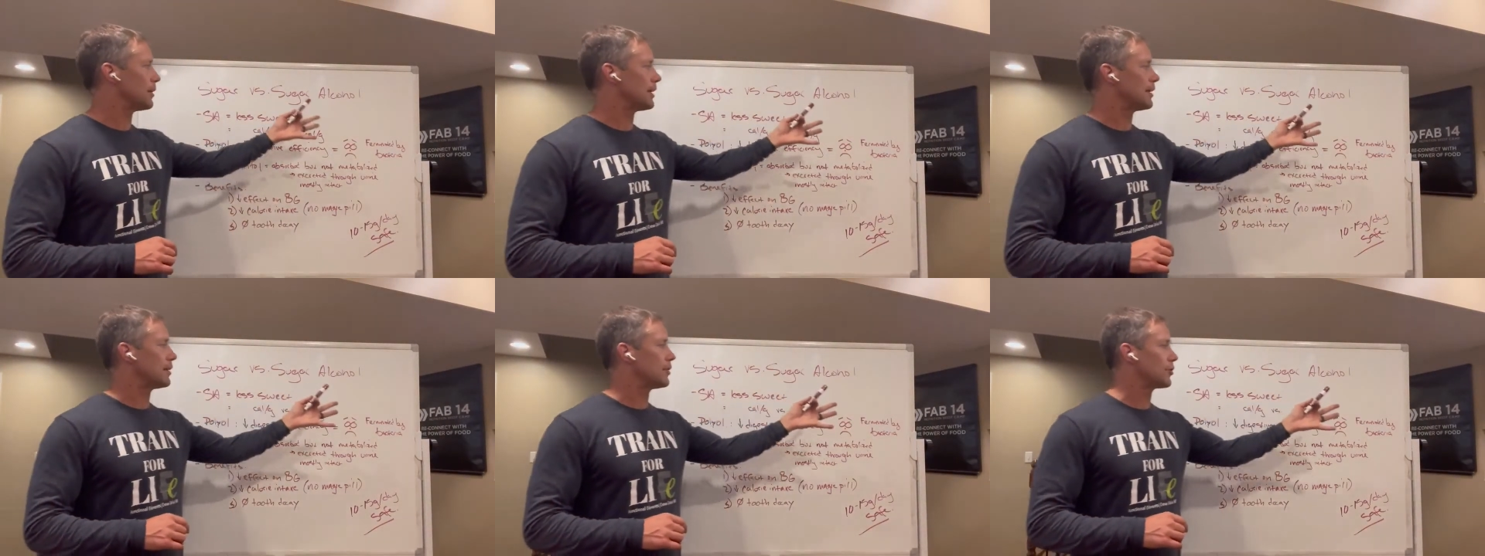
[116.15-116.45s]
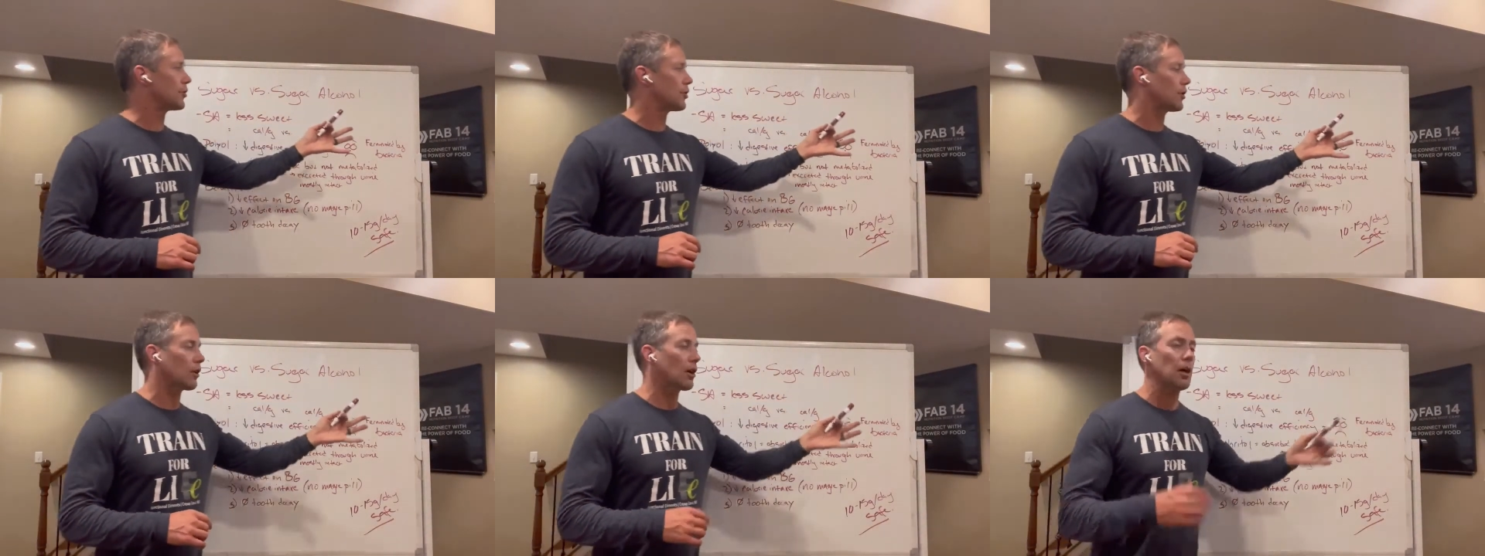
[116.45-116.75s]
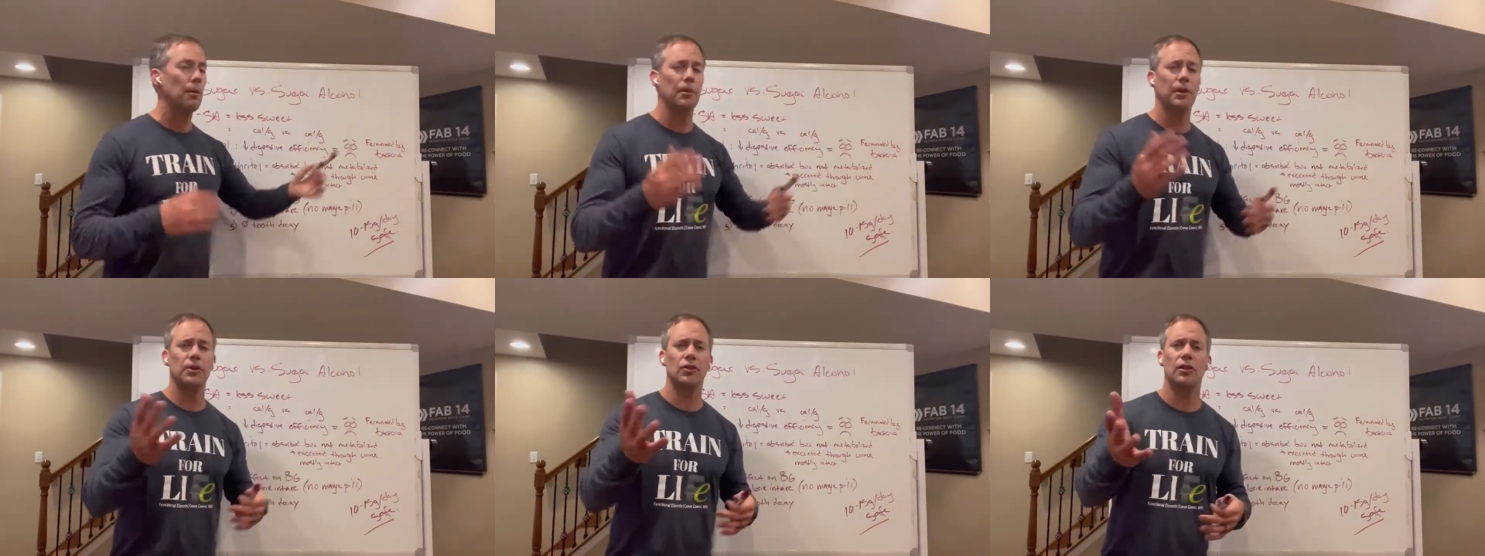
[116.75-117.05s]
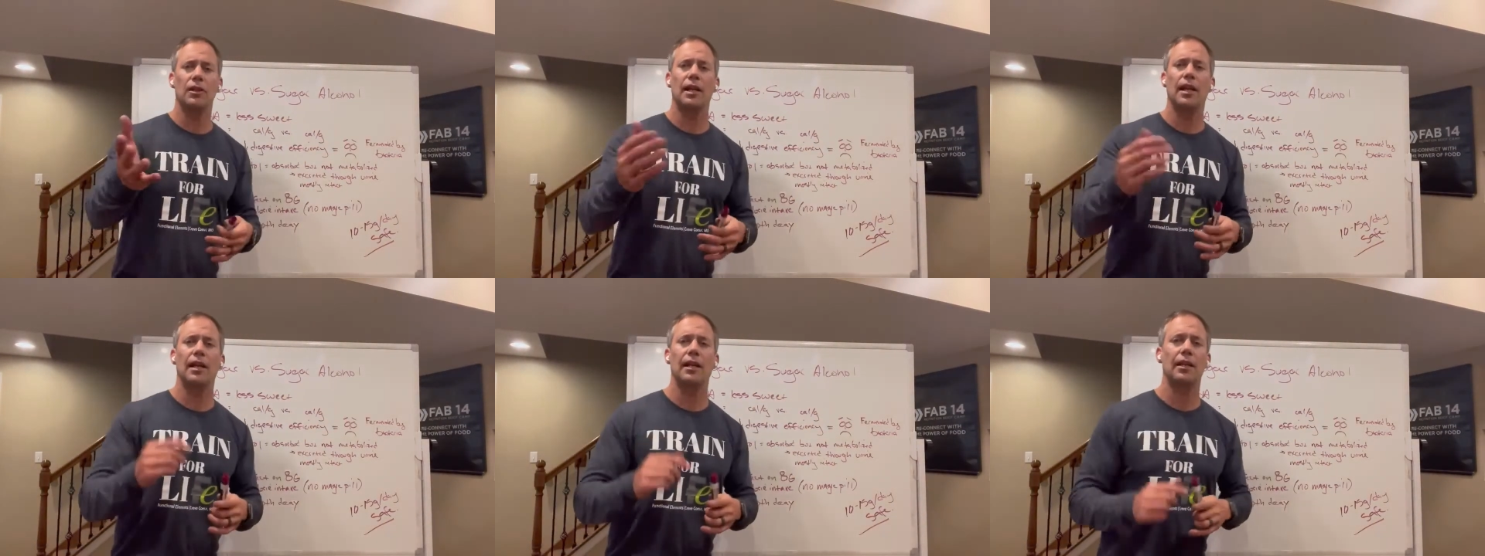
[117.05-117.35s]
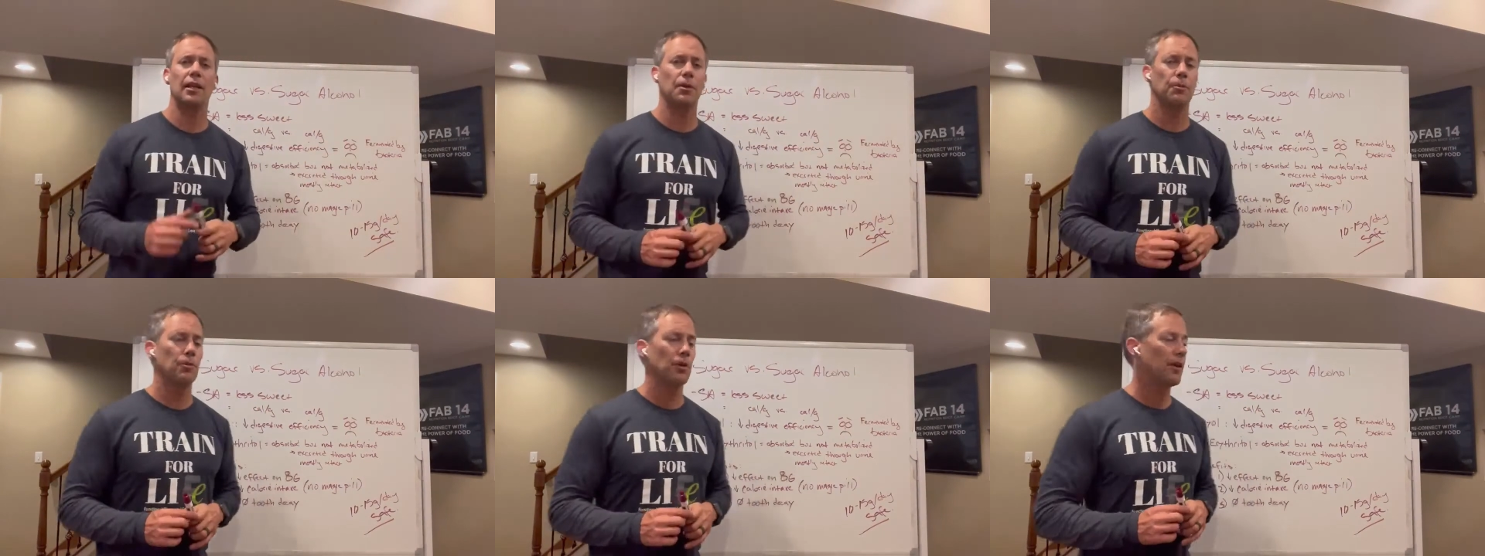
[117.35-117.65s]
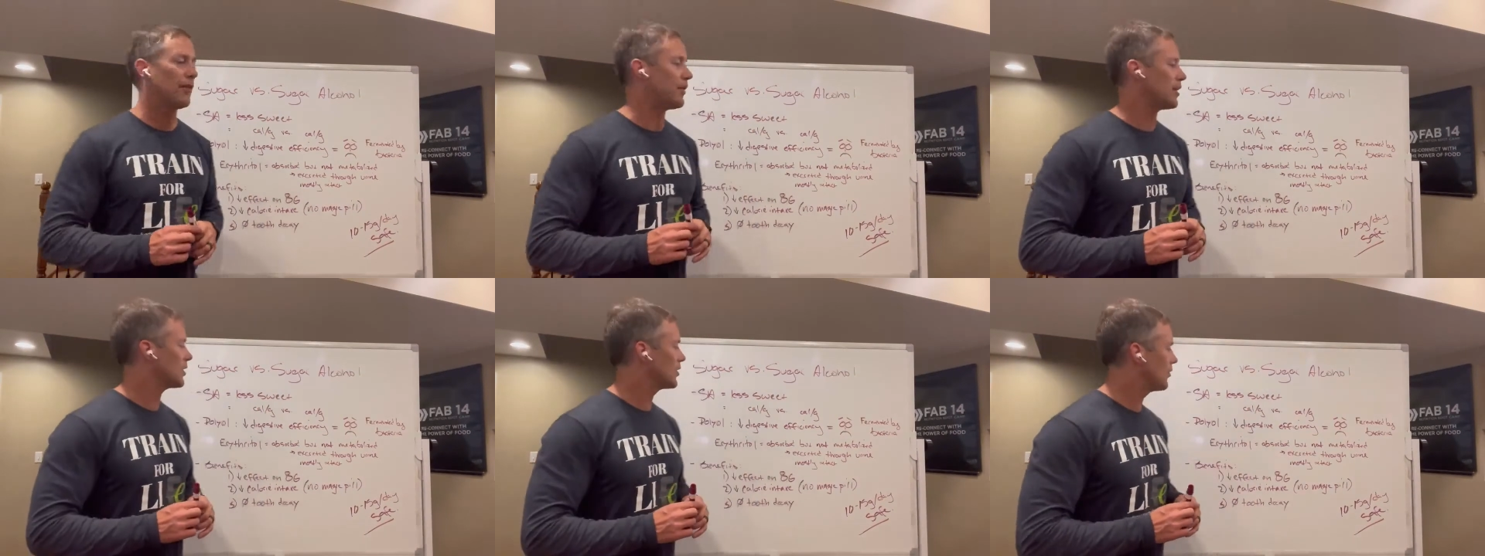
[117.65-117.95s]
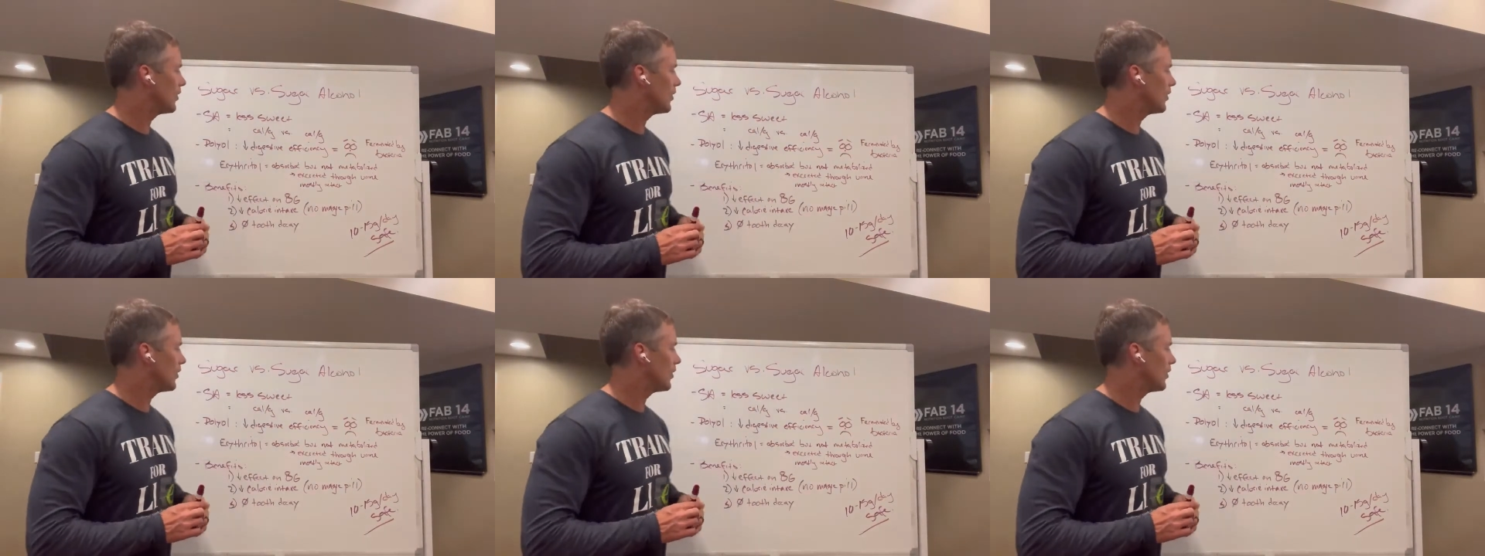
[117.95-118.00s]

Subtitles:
than sugar. I mentioned that in the previous